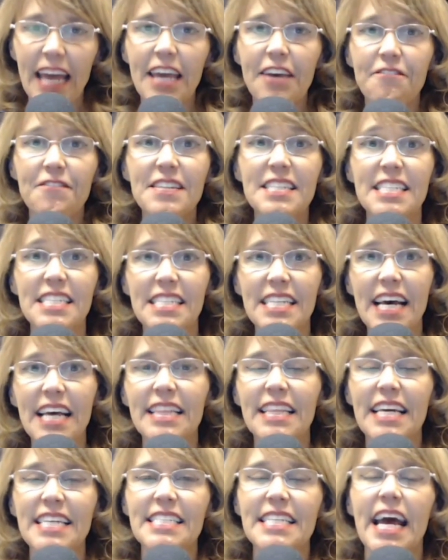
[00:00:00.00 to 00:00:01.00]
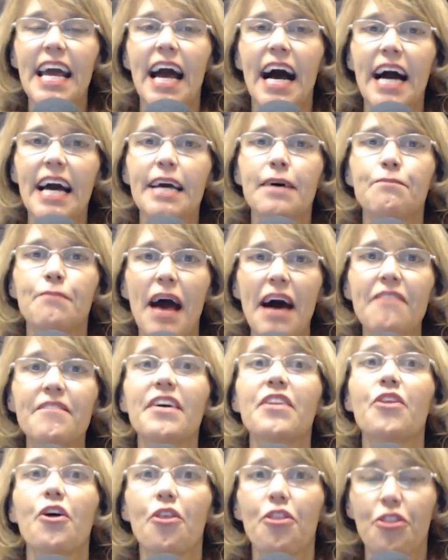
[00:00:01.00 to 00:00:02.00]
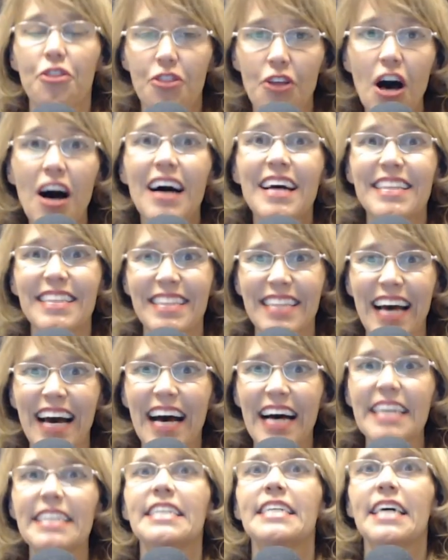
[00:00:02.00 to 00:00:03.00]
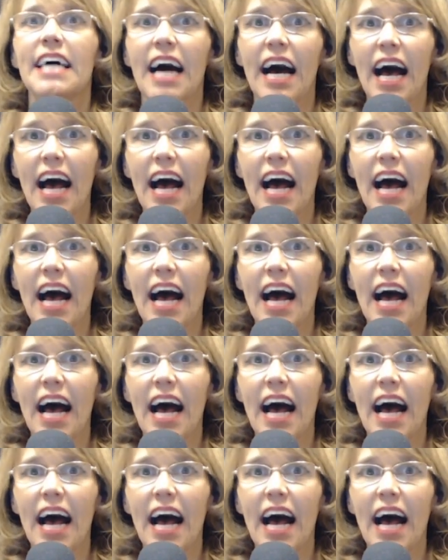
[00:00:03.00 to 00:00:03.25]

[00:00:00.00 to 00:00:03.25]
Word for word: If instead they say, I am having the thought that